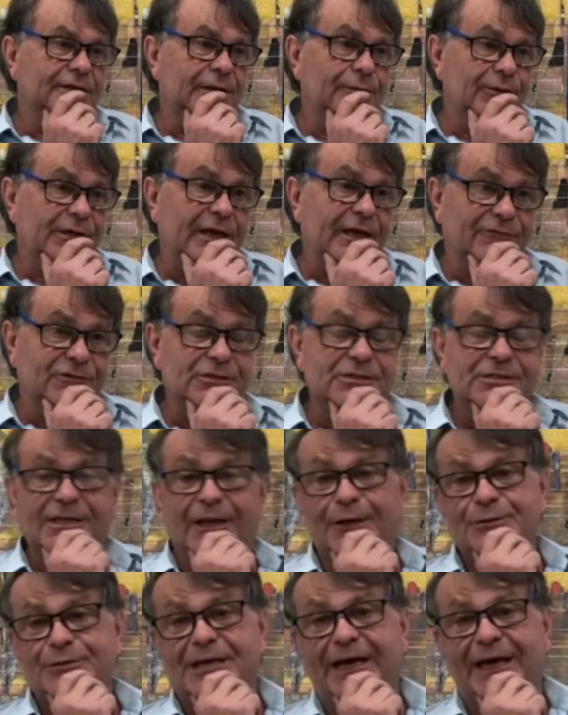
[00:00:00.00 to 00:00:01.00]
would have to
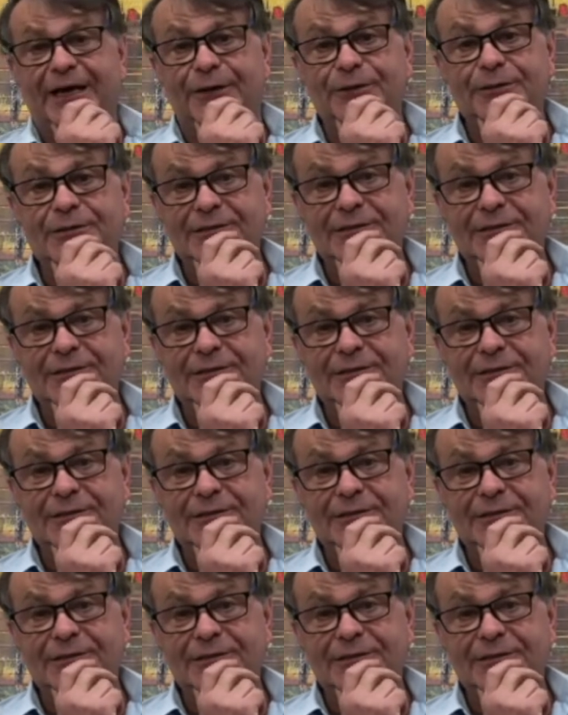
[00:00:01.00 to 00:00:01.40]
slow down